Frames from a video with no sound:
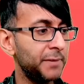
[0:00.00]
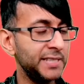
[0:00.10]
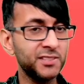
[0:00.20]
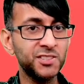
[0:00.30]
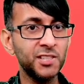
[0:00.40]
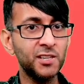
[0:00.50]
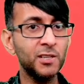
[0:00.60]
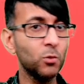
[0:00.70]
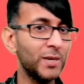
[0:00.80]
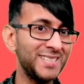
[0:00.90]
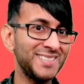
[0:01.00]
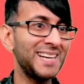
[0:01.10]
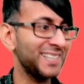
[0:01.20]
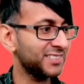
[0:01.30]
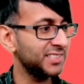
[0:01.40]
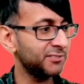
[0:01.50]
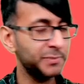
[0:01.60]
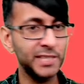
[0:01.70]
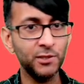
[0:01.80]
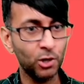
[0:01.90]
made the circle when it's active
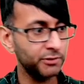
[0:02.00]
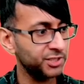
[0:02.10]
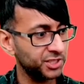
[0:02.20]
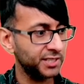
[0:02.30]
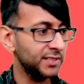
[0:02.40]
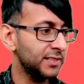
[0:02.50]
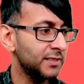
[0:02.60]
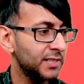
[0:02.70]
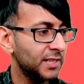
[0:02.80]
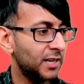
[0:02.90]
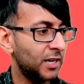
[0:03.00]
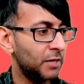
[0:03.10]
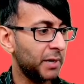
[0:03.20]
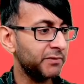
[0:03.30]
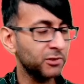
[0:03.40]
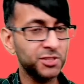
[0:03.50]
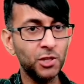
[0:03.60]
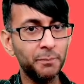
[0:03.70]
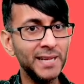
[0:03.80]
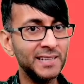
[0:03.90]
be an orange color, um, I've also
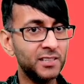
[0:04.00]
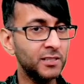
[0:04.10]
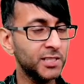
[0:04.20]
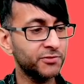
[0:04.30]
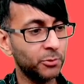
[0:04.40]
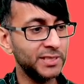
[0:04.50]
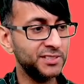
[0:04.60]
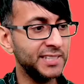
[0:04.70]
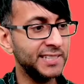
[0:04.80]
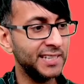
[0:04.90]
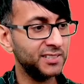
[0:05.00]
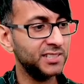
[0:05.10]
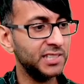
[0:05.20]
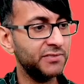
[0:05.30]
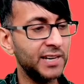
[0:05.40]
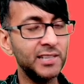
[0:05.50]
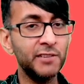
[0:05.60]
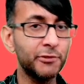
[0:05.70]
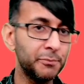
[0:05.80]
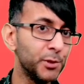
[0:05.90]
got black colors for when it's inactive and
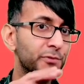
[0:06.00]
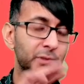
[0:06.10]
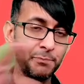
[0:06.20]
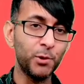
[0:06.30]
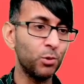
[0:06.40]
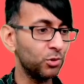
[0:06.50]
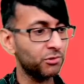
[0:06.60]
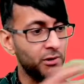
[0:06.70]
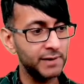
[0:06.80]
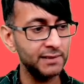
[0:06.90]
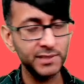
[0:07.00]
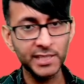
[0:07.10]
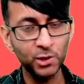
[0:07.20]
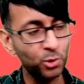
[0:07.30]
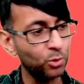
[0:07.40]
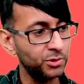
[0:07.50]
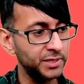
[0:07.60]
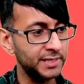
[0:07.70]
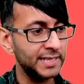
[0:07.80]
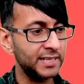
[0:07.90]
I've removed the border around the
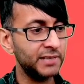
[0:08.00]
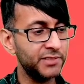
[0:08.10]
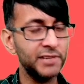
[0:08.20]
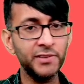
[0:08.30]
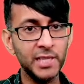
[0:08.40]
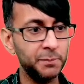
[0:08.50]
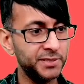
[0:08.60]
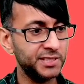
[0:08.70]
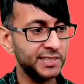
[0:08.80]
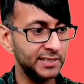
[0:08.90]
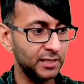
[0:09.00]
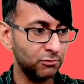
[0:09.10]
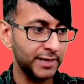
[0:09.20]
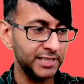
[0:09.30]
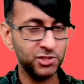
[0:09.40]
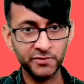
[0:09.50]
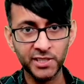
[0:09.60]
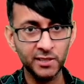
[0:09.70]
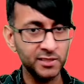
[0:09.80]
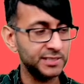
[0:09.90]
accordion and I've given it a particular range of
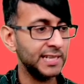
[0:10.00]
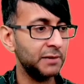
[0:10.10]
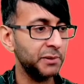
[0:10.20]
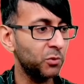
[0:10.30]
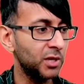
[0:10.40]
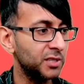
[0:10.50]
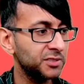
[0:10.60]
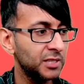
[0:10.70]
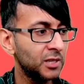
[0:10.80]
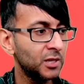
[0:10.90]
colors in how it works.